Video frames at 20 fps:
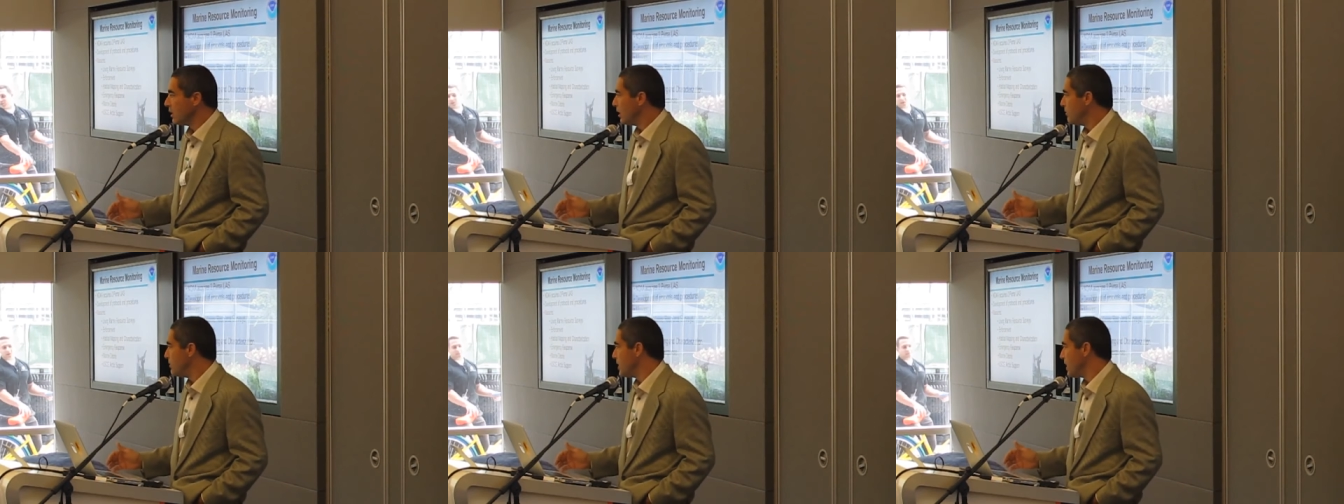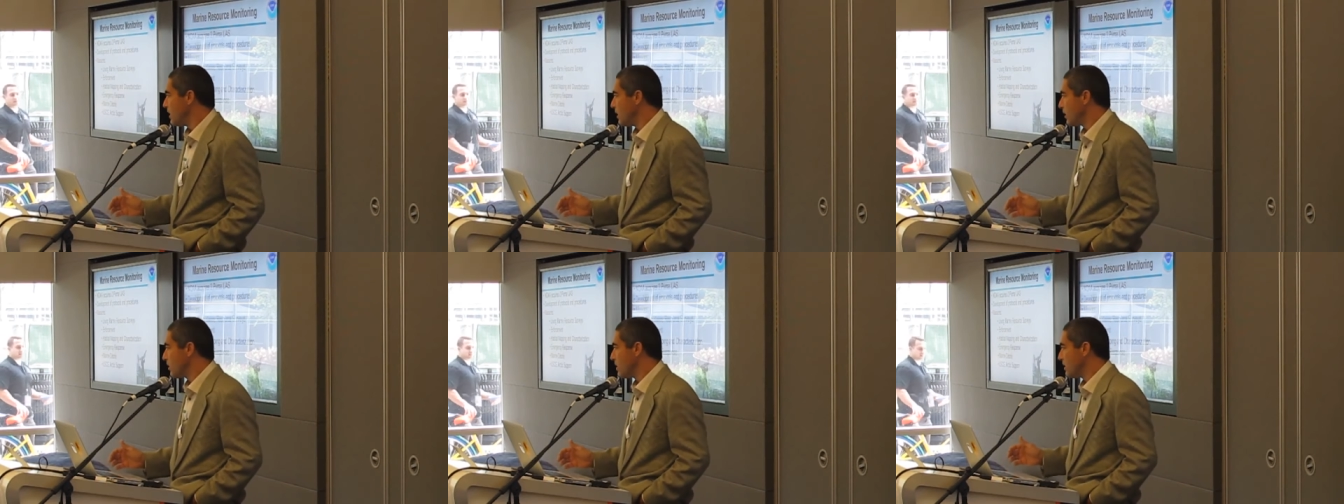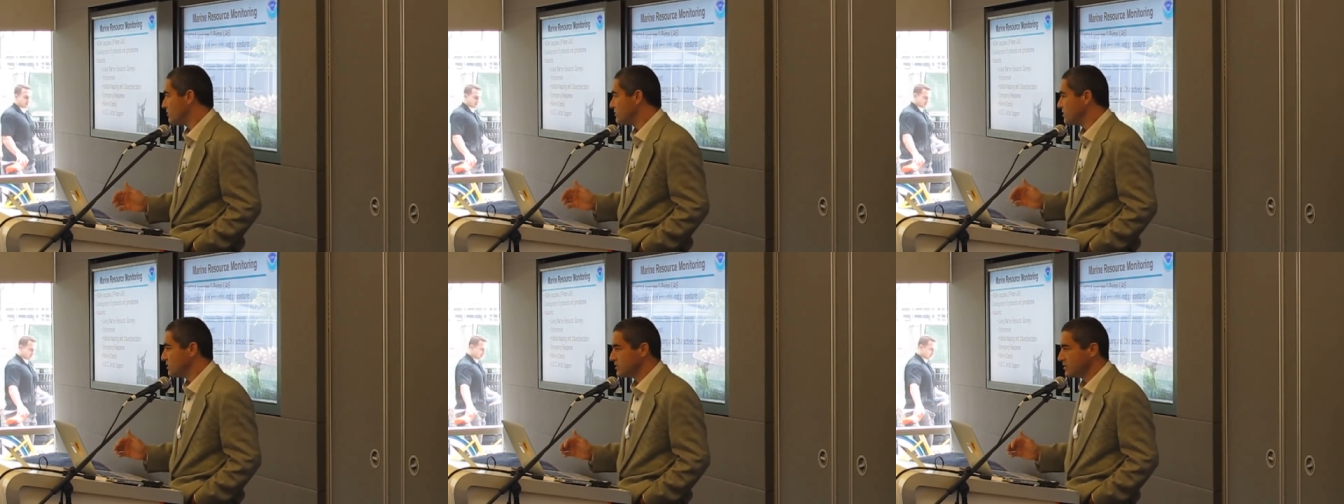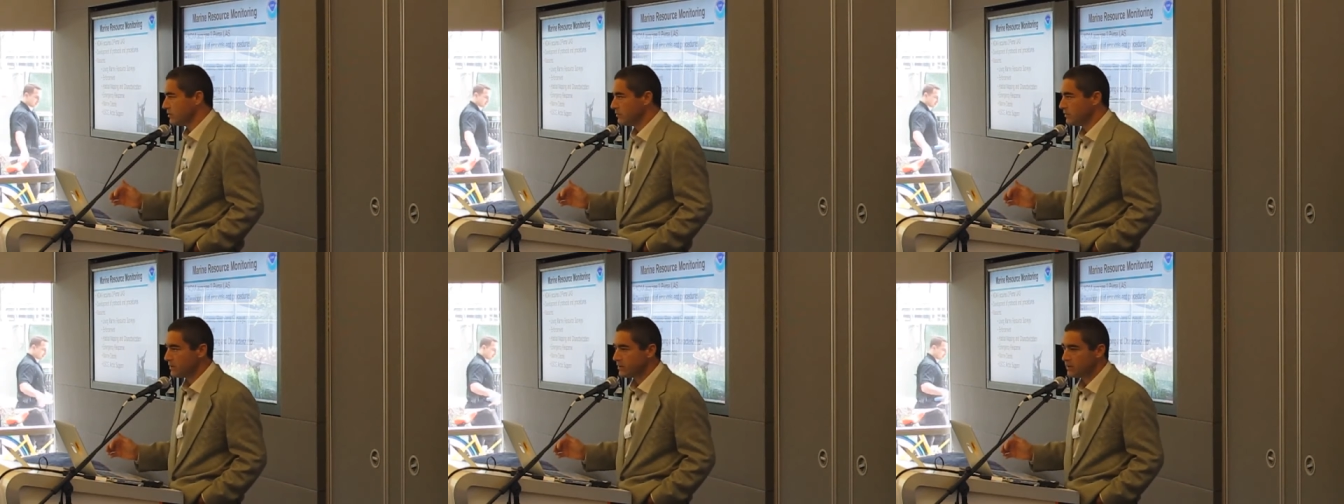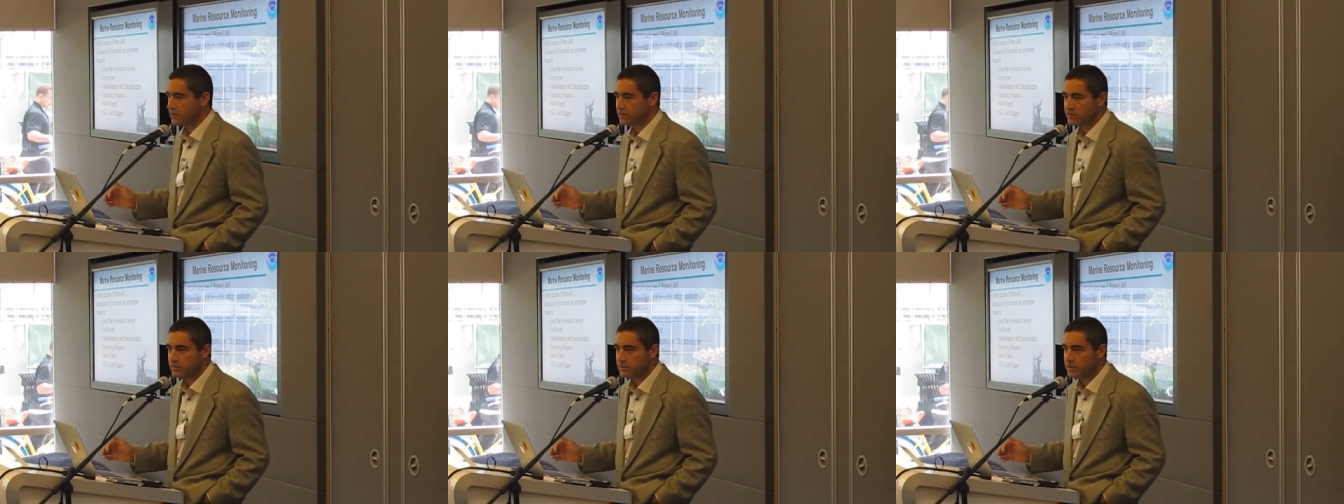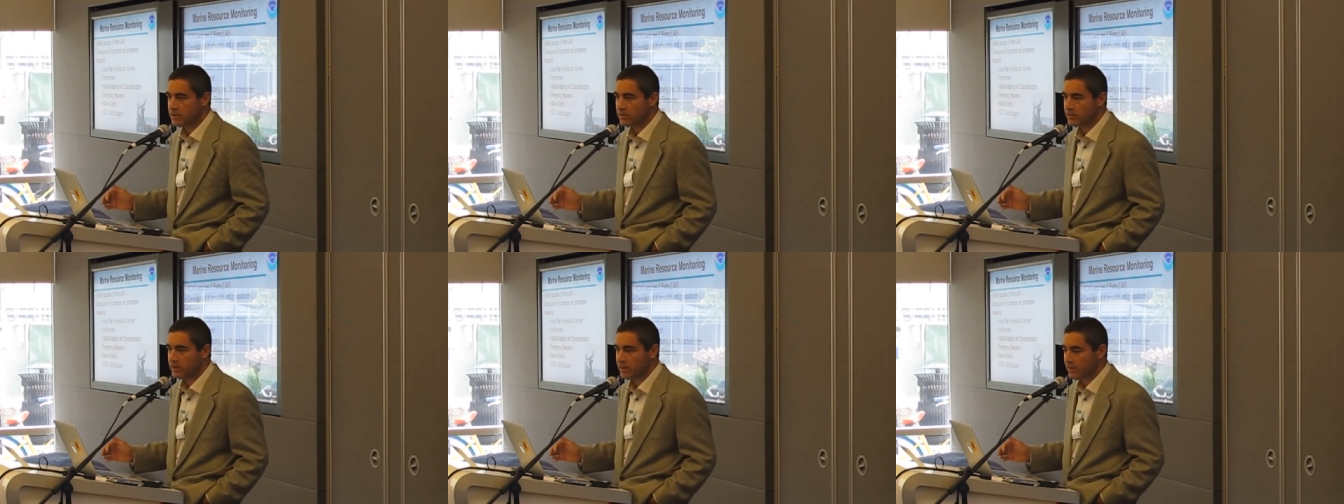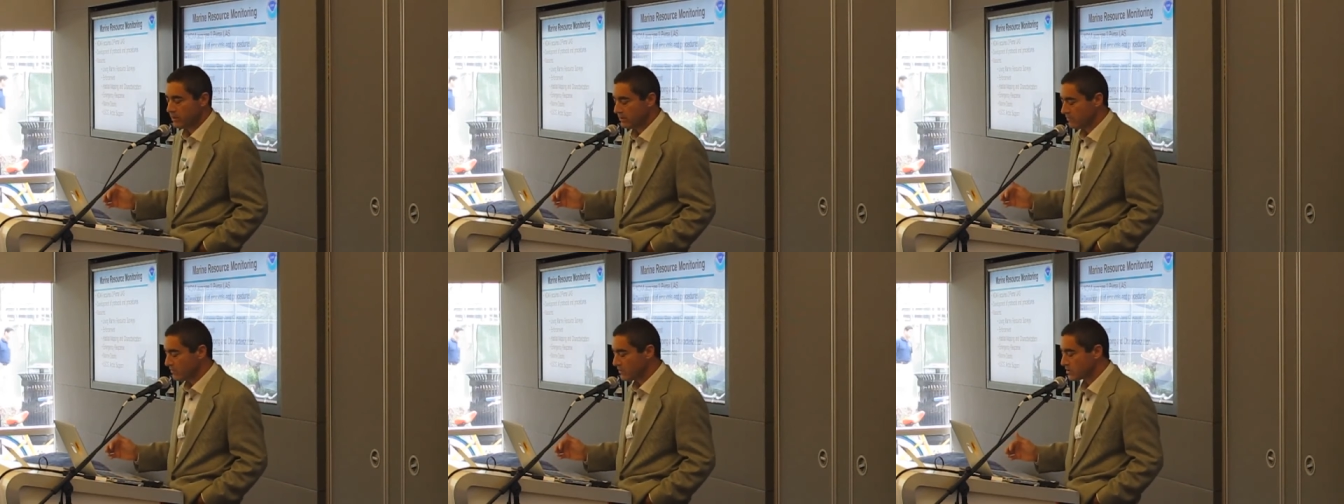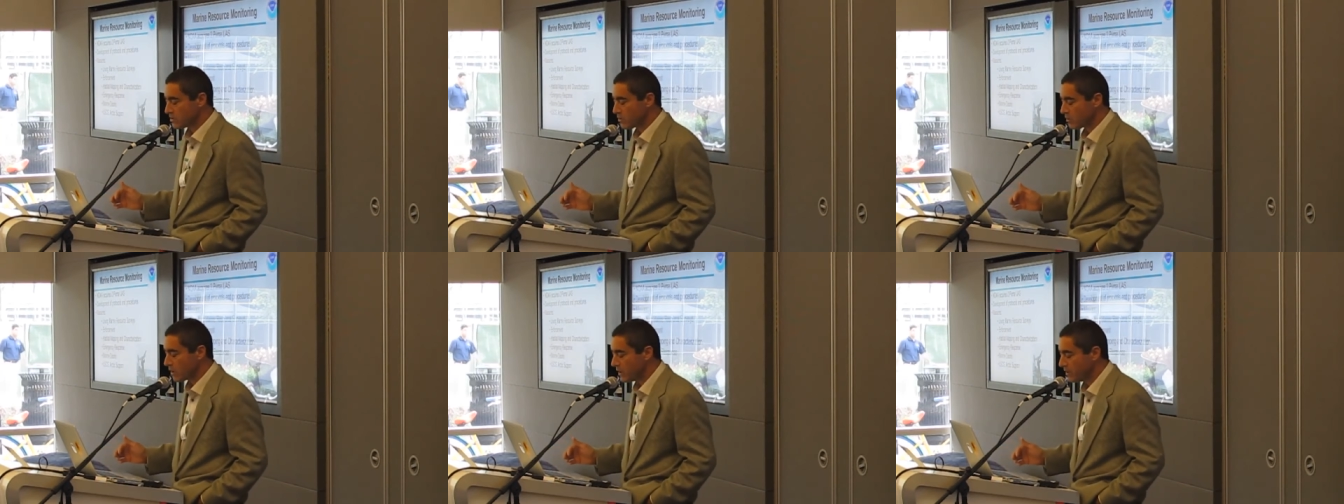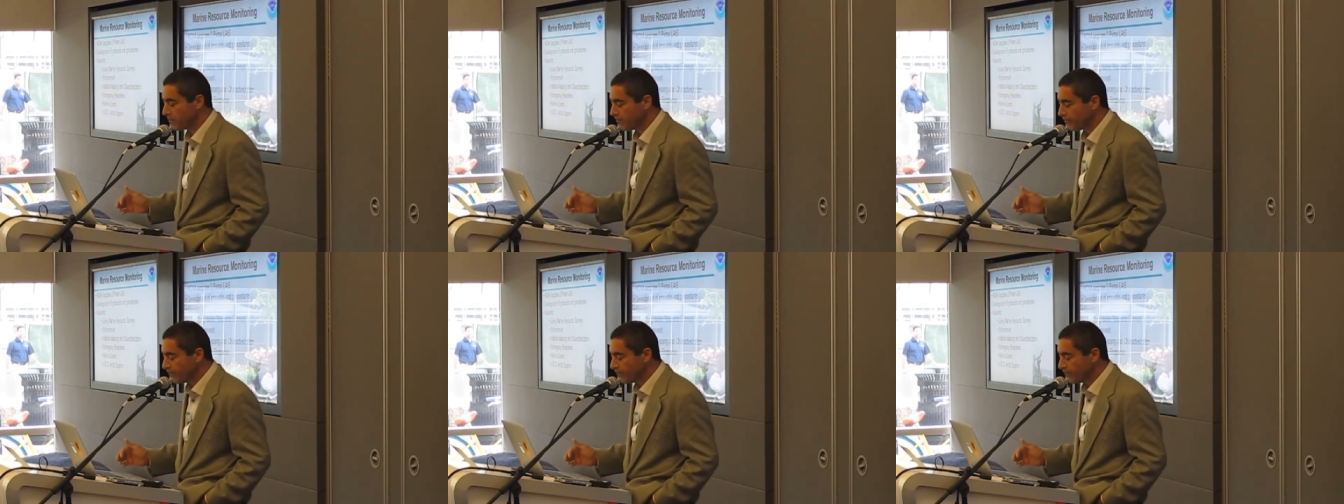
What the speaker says: unmanned aircraft system in the DoD inventory.